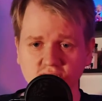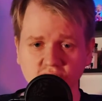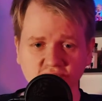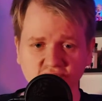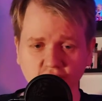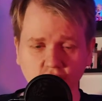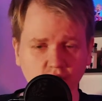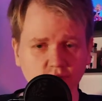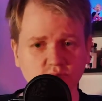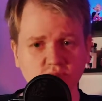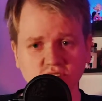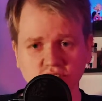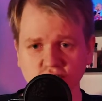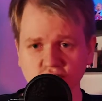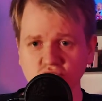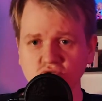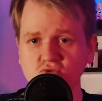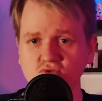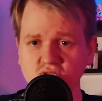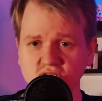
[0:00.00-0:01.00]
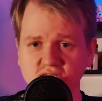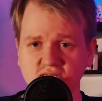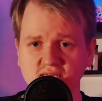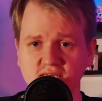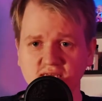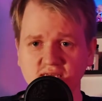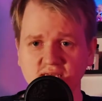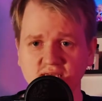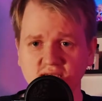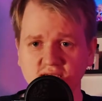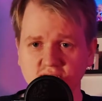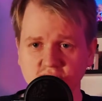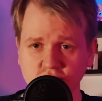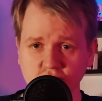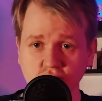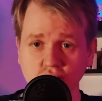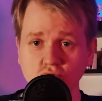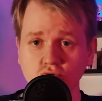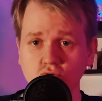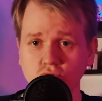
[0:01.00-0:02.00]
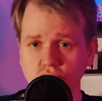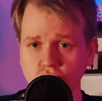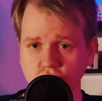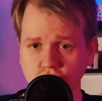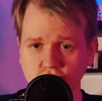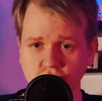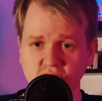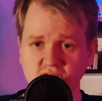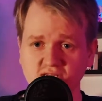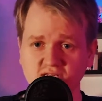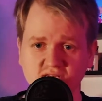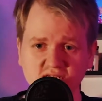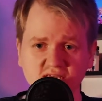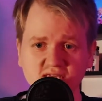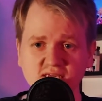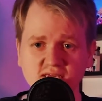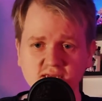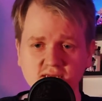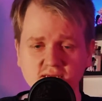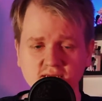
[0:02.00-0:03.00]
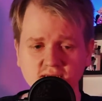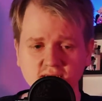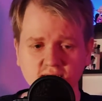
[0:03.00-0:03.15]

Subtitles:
from 2D to 3D.